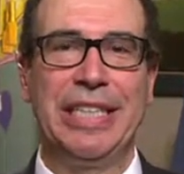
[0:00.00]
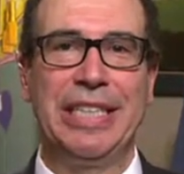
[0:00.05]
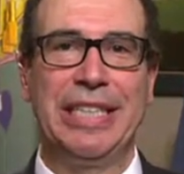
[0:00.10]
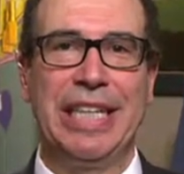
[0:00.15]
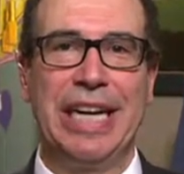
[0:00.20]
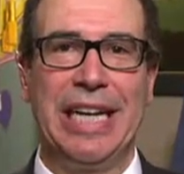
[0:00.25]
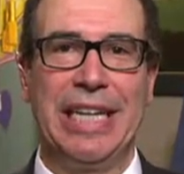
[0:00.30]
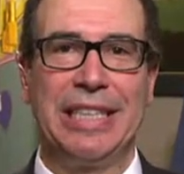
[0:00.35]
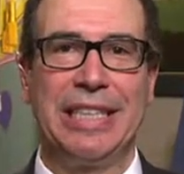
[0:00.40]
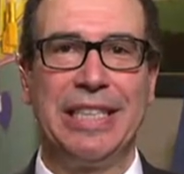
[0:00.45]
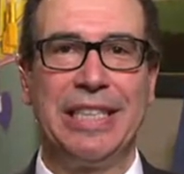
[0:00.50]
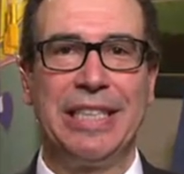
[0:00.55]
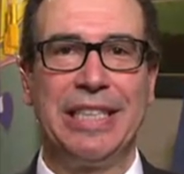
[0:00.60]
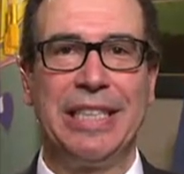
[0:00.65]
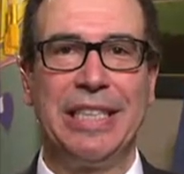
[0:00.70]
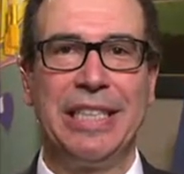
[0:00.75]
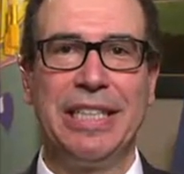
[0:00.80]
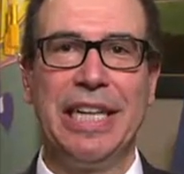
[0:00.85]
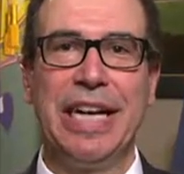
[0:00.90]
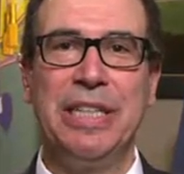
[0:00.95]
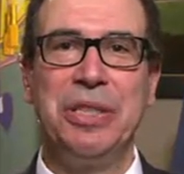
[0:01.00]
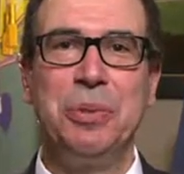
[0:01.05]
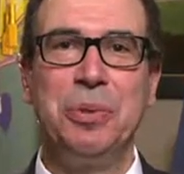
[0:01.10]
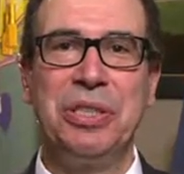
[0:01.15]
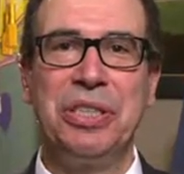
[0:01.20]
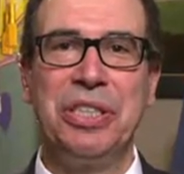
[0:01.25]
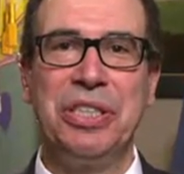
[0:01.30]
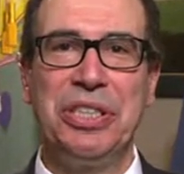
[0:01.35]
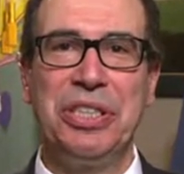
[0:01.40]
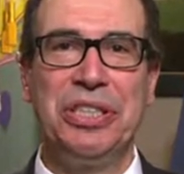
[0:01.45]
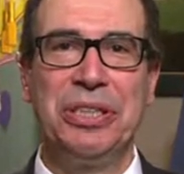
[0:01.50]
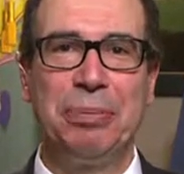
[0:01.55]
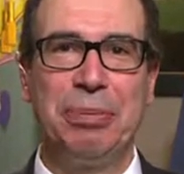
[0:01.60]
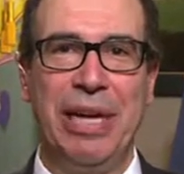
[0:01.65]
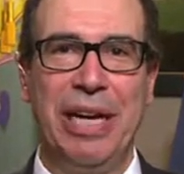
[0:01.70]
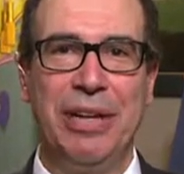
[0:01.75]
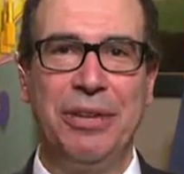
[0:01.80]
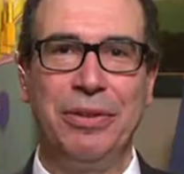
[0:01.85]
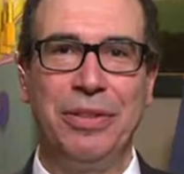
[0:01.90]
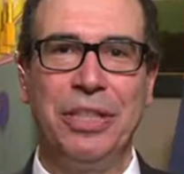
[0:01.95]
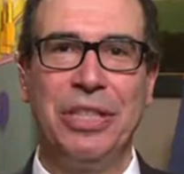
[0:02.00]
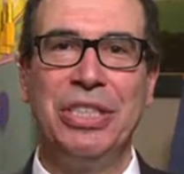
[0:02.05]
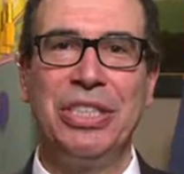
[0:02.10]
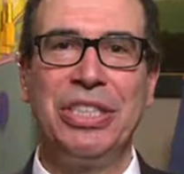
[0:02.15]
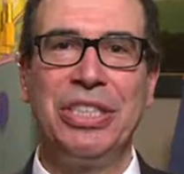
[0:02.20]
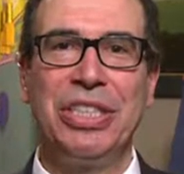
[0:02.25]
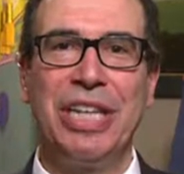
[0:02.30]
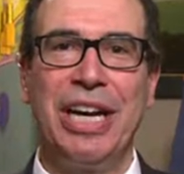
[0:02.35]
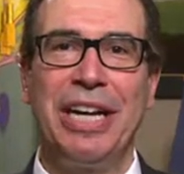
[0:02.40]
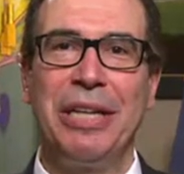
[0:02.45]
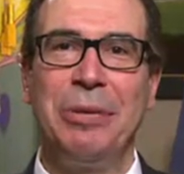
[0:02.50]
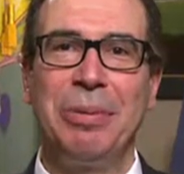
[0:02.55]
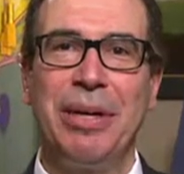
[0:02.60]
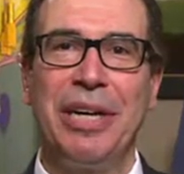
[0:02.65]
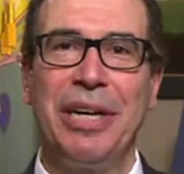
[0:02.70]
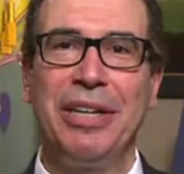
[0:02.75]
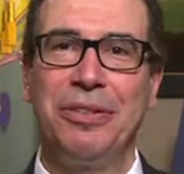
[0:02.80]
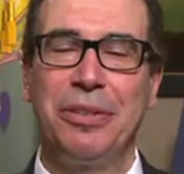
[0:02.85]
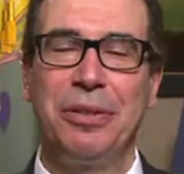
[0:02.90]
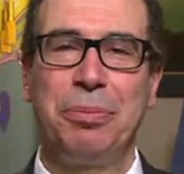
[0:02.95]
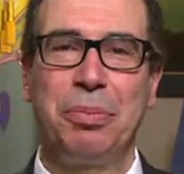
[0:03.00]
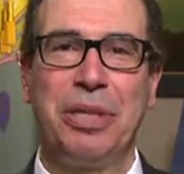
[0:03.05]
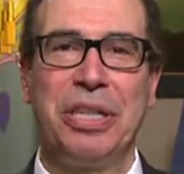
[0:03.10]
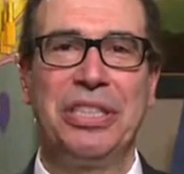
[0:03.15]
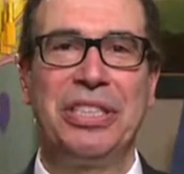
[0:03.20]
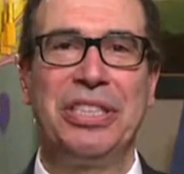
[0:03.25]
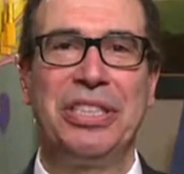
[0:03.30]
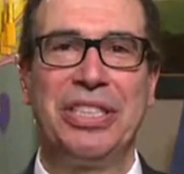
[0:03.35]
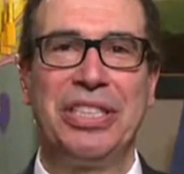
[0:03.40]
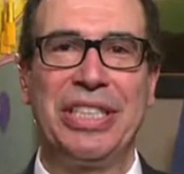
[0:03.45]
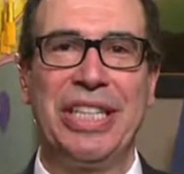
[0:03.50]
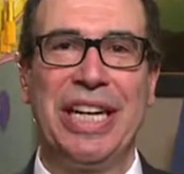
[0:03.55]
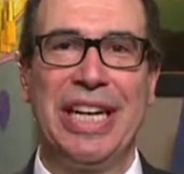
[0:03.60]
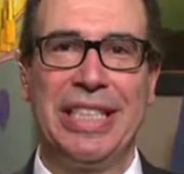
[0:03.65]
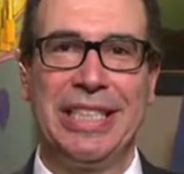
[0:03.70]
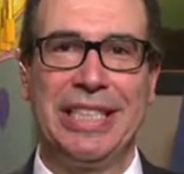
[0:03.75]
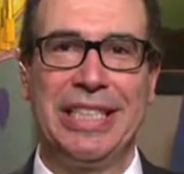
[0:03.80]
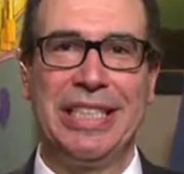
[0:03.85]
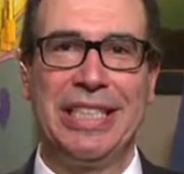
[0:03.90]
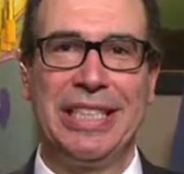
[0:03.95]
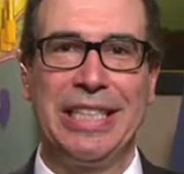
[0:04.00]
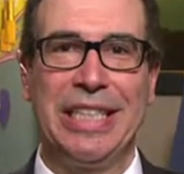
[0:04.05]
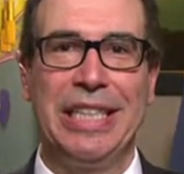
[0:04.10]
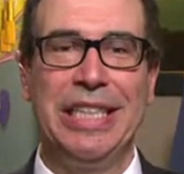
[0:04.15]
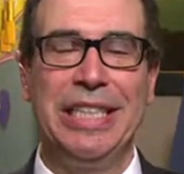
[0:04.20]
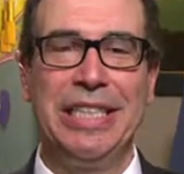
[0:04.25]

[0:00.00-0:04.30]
taxes. That's what this is about. This is not about the president's taxes.